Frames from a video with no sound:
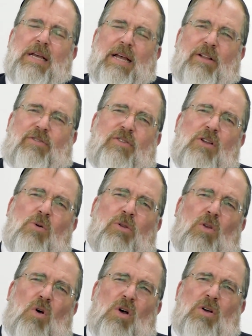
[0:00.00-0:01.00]
It's no
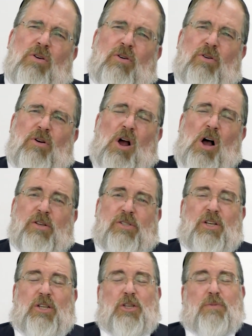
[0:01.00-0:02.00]
longer
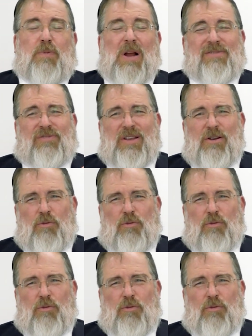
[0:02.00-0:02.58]
us expressing